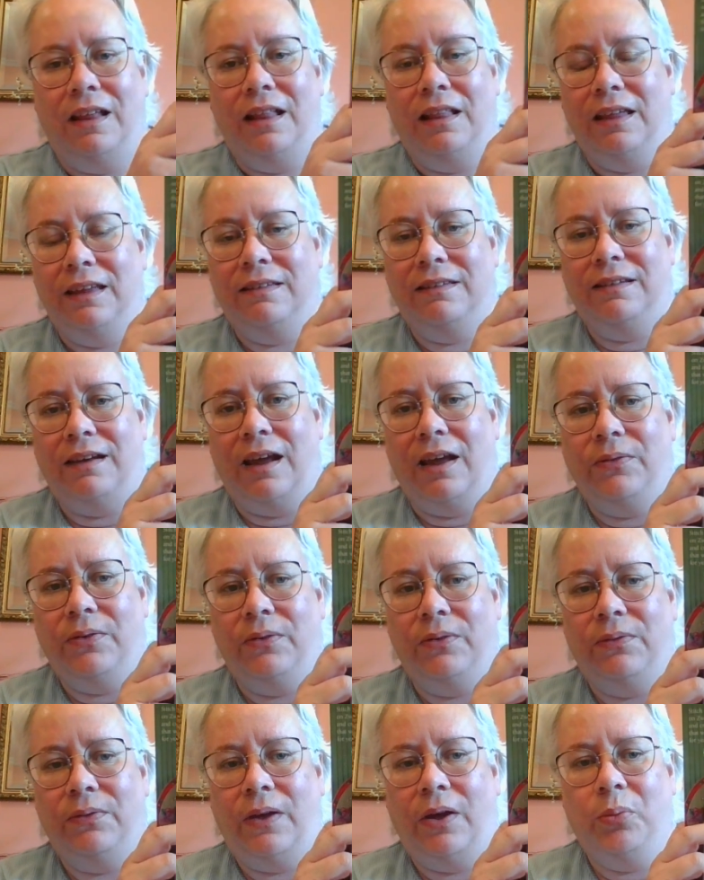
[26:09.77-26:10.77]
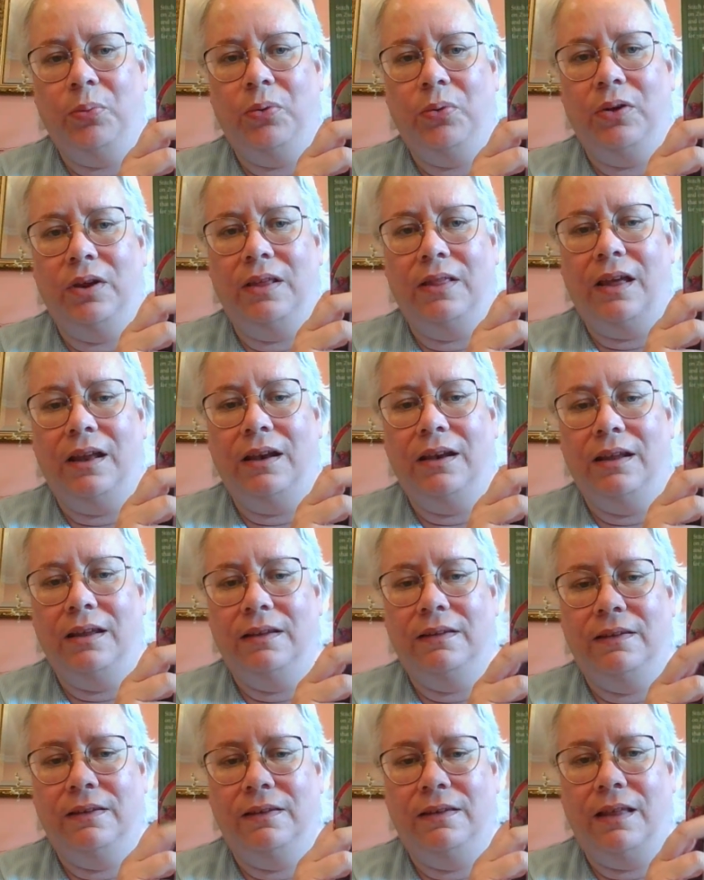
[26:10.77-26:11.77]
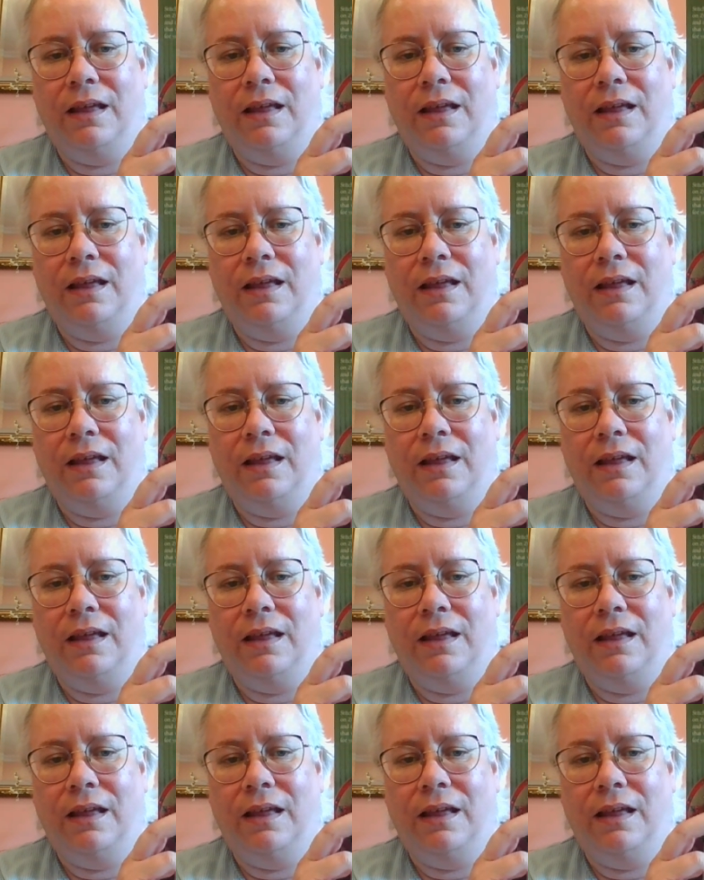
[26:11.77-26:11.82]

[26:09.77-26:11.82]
at least half of how pretty that is.